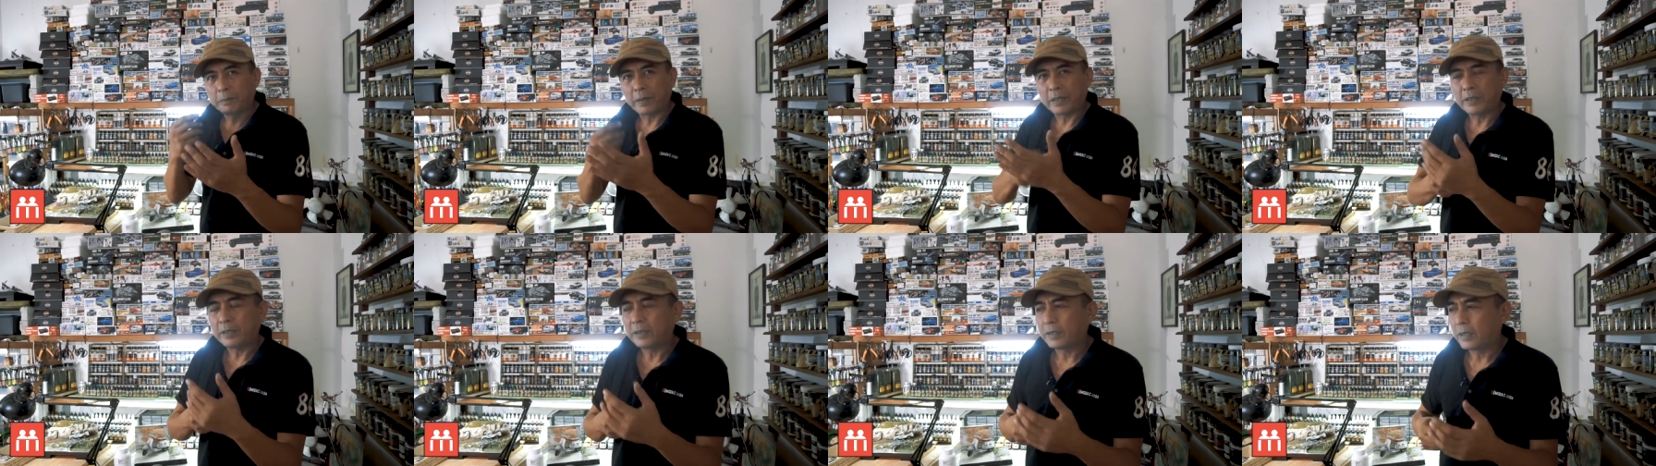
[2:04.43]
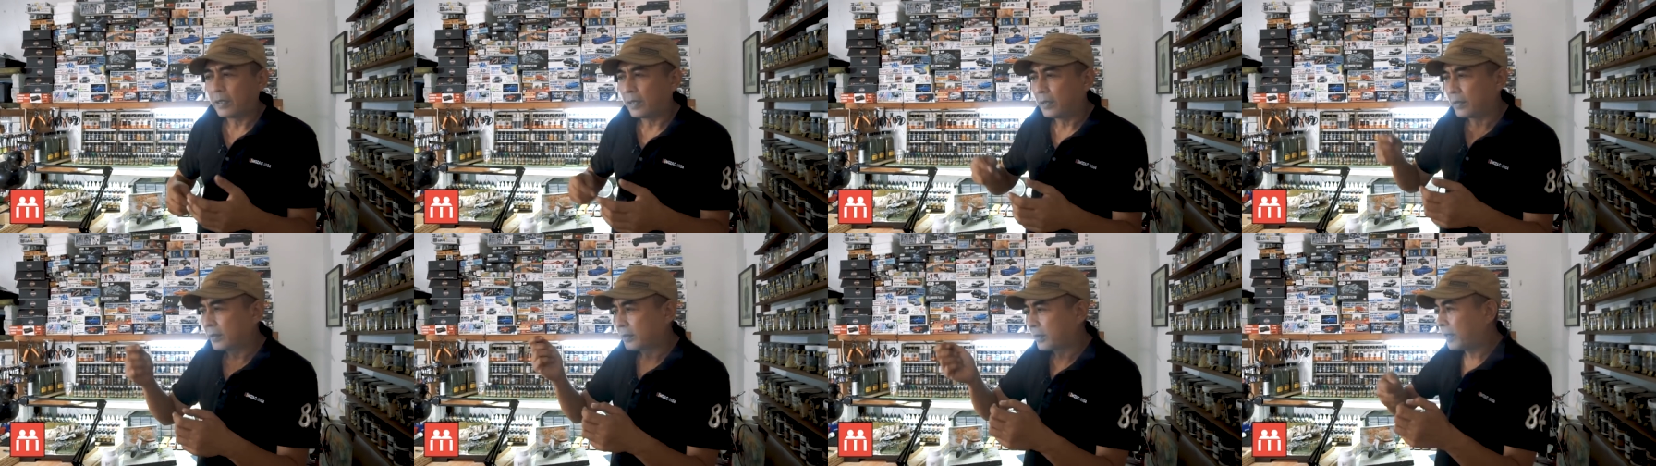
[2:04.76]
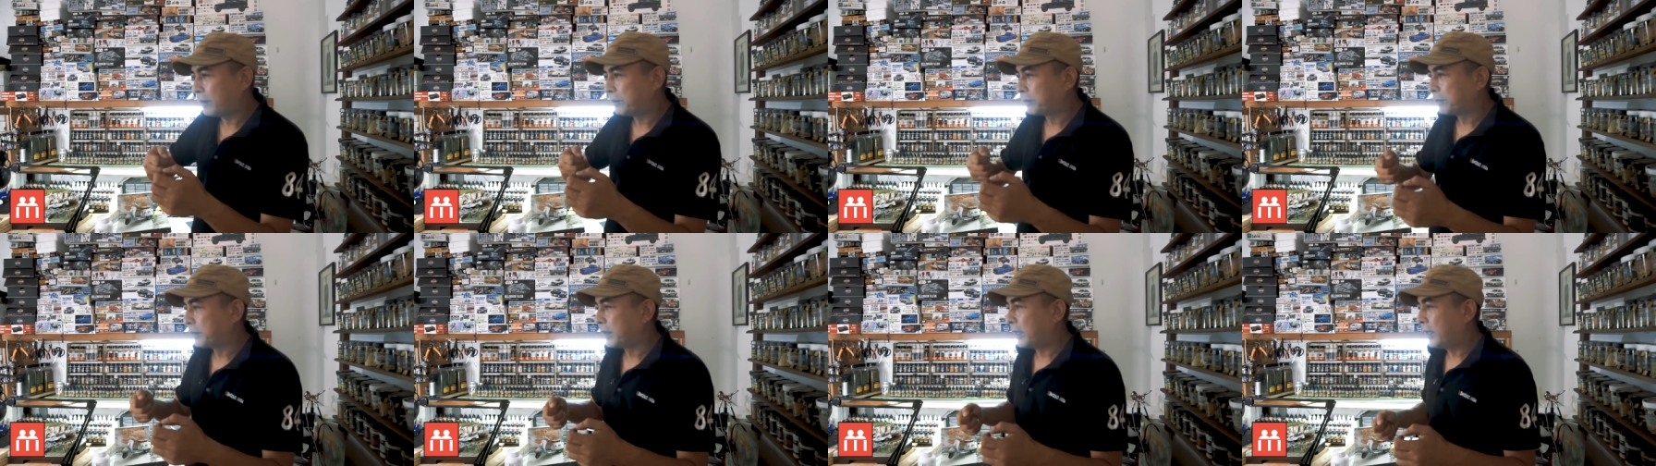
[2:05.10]
painting,
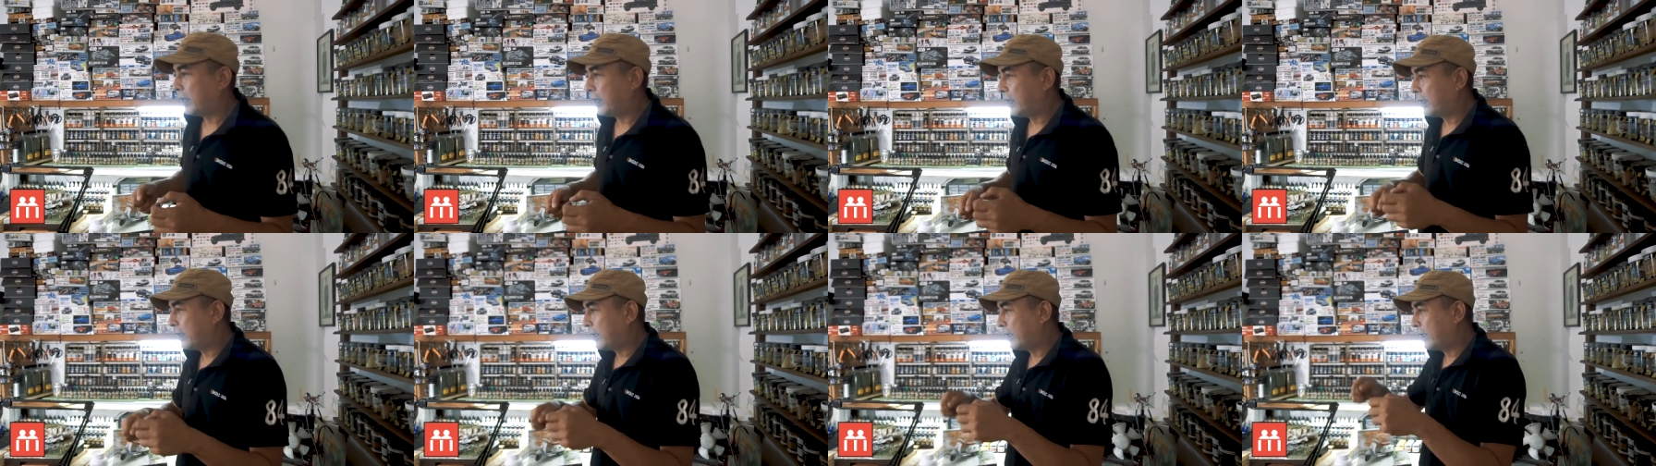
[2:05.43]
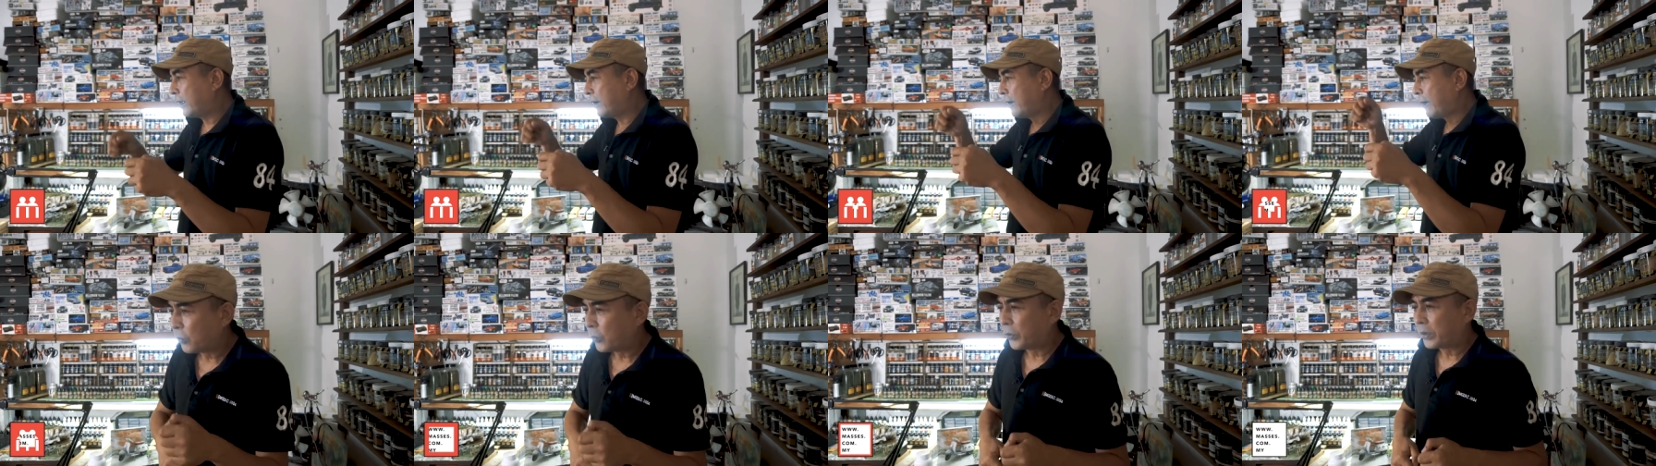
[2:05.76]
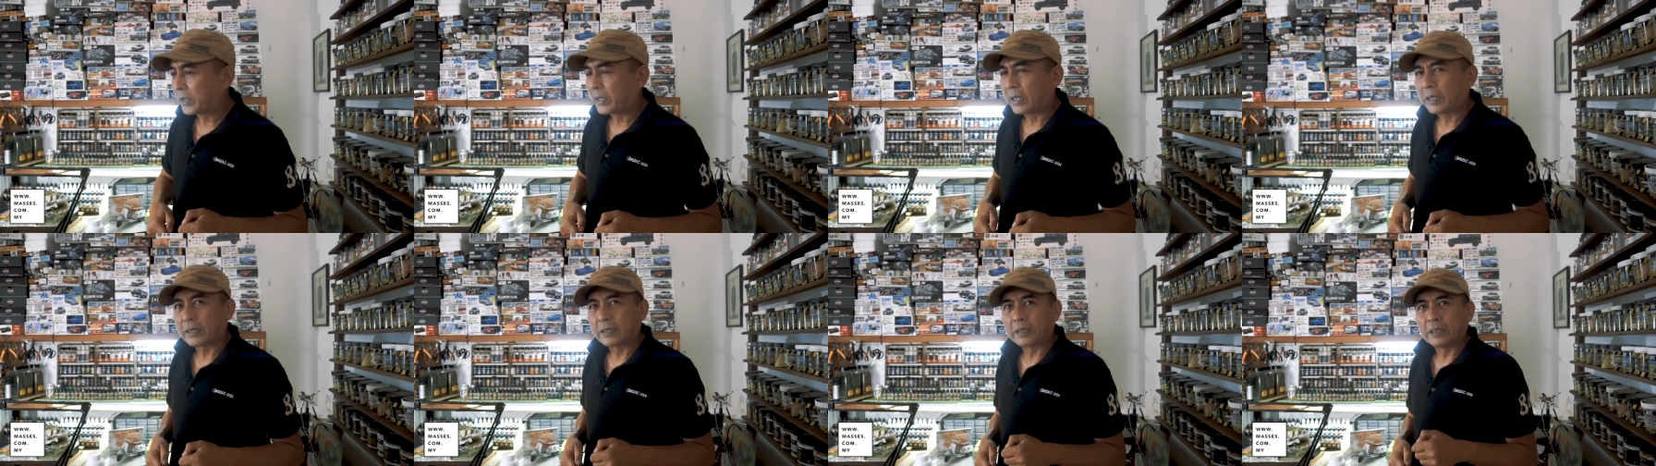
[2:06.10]
sculpting,
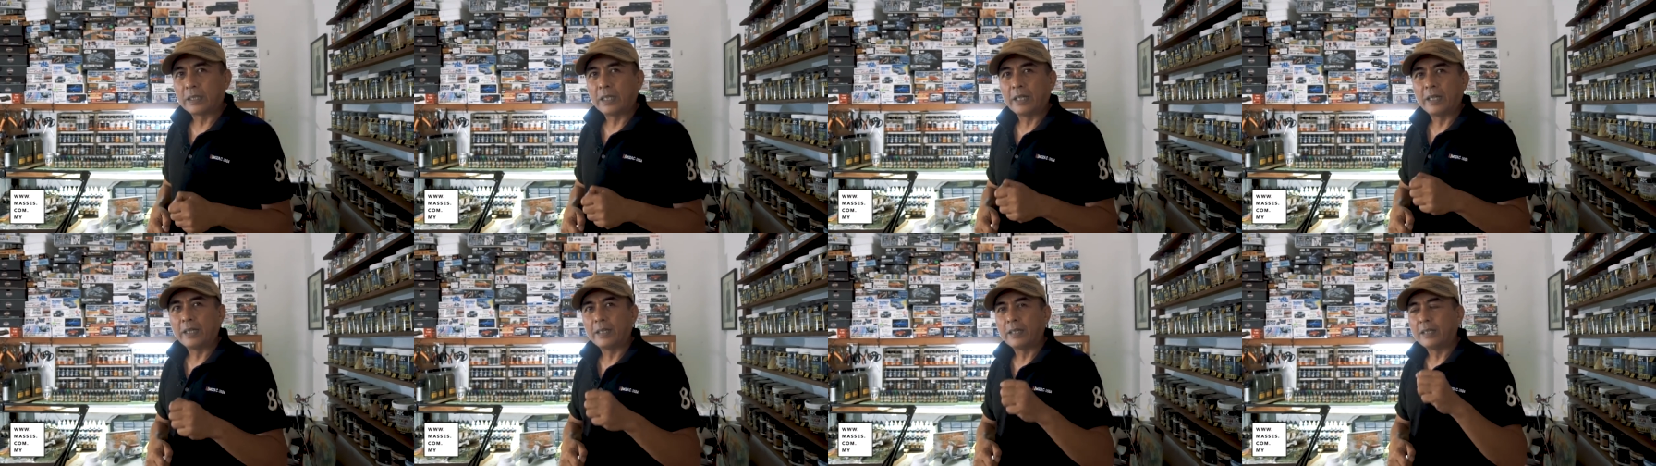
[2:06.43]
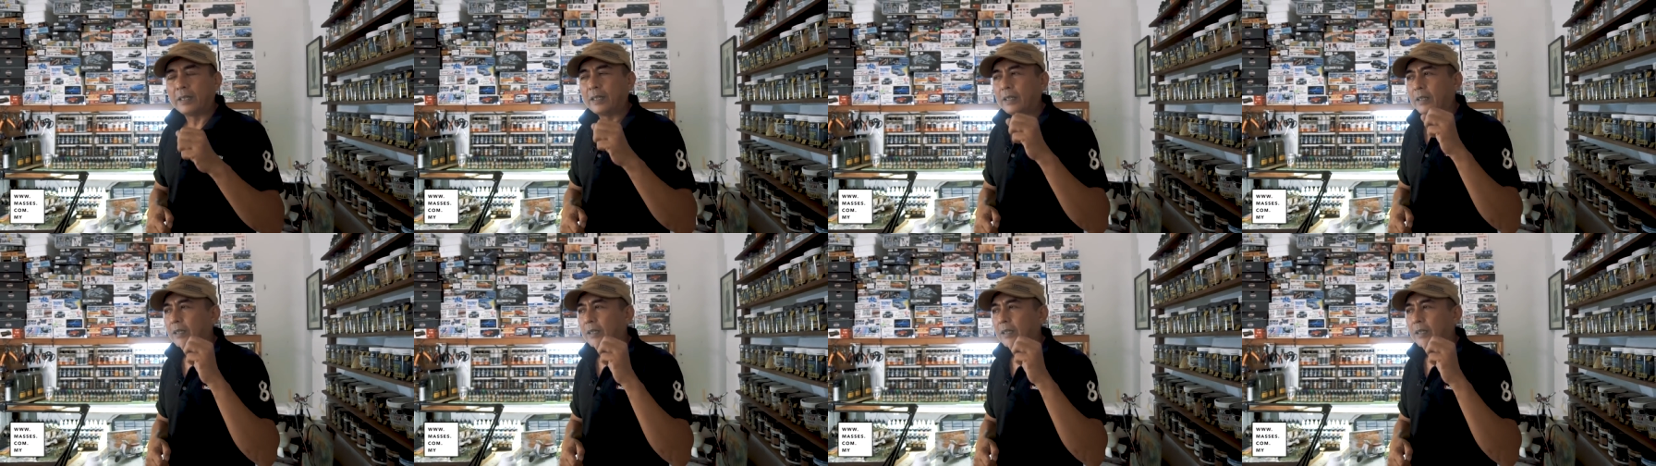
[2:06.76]
wood cutting,